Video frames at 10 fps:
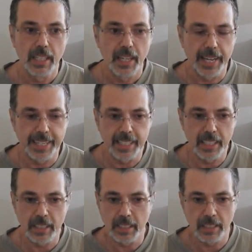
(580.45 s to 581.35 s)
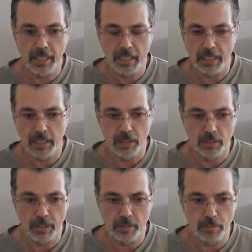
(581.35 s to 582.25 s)
And
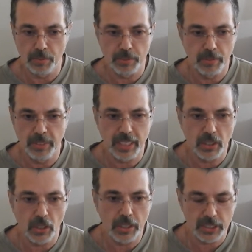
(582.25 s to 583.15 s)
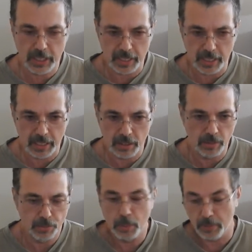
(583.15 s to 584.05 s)
the Viet Cong sitting there, the
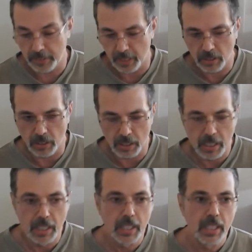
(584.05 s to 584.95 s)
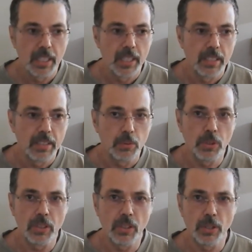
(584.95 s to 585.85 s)
former Viet Cong,
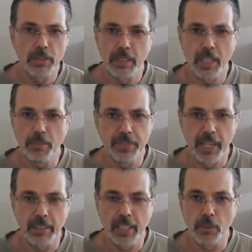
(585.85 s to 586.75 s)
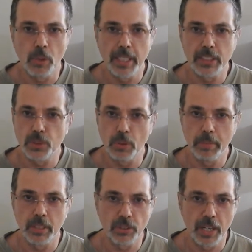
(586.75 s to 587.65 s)
were all dumbfounded, like, why is this
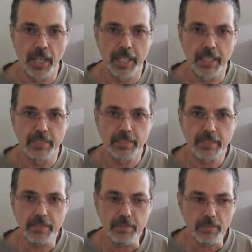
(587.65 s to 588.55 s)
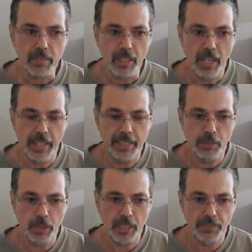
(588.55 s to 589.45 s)
woman crying? And then
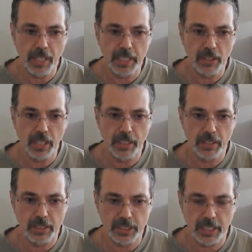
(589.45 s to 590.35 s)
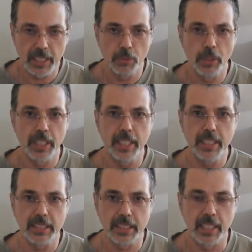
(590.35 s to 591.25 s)
when they finally got her to say what he had
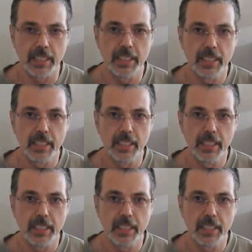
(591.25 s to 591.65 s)
said,